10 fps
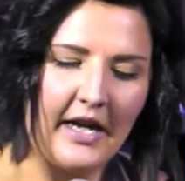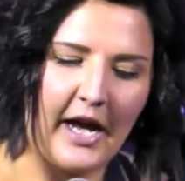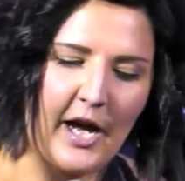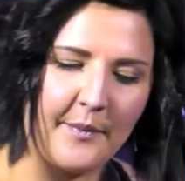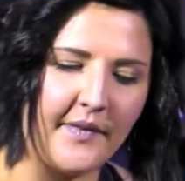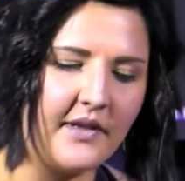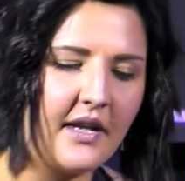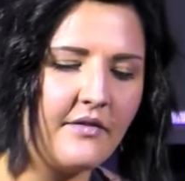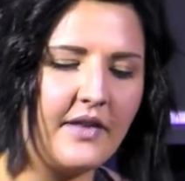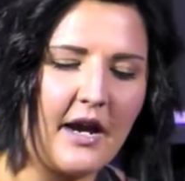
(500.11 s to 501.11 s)
None
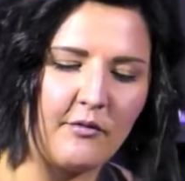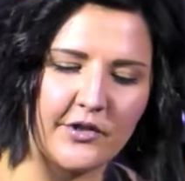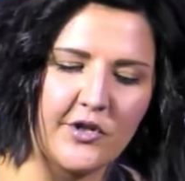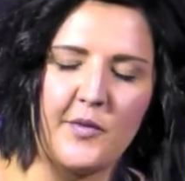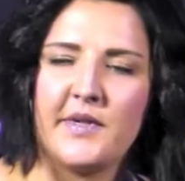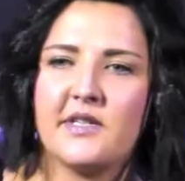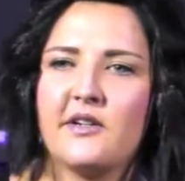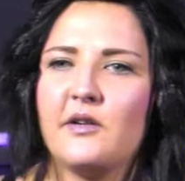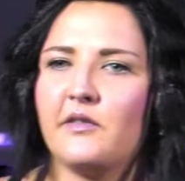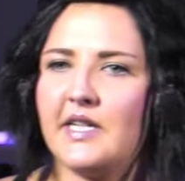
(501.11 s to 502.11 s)
of that will show up until
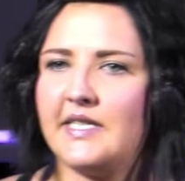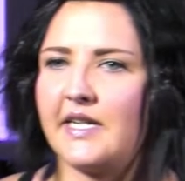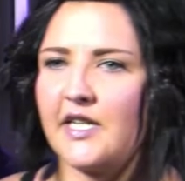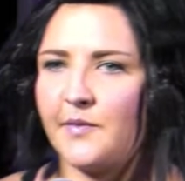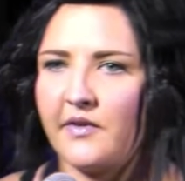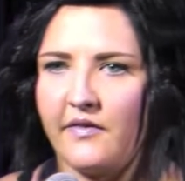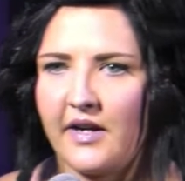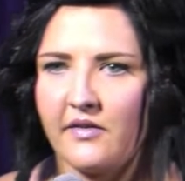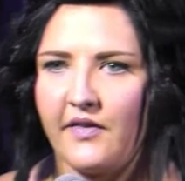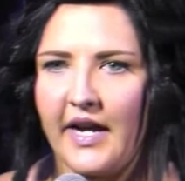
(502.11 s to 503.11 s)
your listing has been
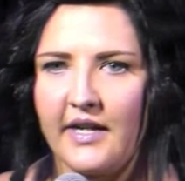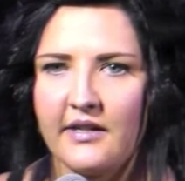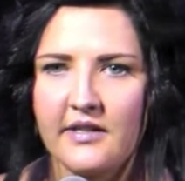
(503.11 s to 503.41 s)
verified.